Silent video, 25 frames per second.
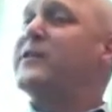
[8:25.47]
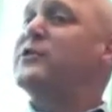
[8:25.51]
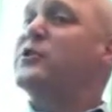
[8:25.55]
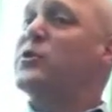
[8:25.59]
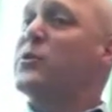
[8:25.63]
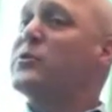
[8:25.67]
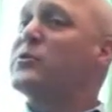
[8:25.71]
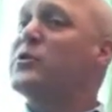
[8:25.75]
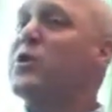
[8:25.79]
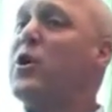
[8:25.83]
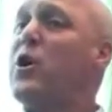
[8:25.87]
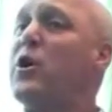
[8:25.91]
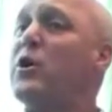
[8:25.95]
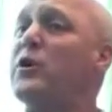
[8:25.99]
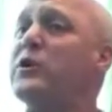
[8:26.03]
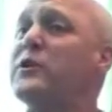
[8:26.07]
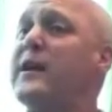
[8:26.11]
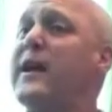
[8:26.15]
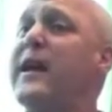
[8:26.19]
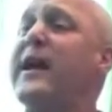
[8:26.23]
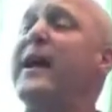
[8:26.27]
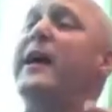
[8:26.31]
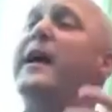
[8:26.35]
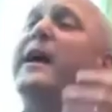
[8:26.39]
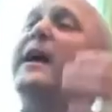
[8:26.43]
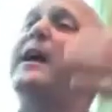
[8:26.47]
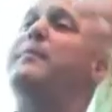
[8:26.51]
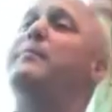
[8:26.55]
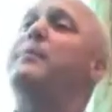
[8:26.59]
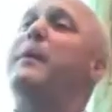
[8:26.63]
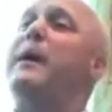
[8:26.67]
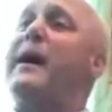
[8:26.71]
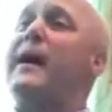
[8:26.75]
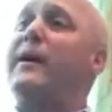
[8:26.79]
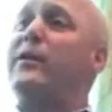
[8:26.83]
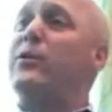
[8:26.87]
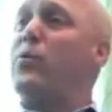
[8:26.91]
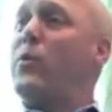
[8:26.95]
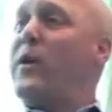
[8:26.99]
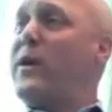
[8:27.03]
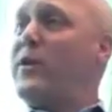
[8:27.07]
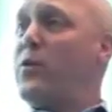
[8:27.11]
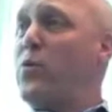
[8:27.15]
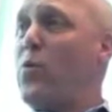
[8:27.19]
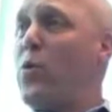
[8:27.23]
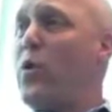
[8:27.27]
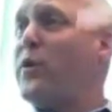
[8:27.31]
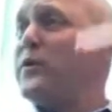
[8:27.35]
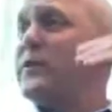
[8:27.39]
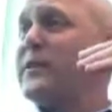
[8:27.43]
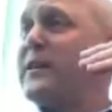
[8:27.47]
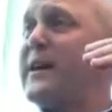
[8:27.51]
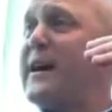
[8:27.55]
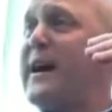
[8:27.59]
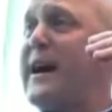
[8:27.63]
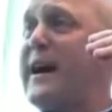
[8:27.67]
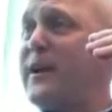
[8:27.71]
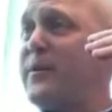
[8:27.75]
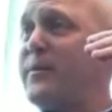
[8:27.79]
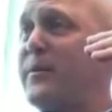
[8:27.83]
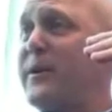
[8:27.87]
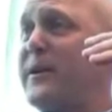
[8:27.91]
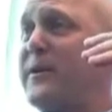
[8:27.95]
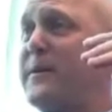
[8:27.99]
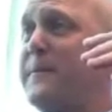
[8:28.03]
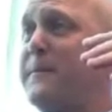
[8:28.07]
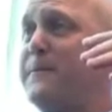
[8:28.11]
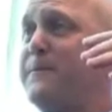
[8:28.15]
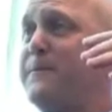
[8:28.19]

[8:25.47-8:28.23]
And so as long as, and by the way, the world economy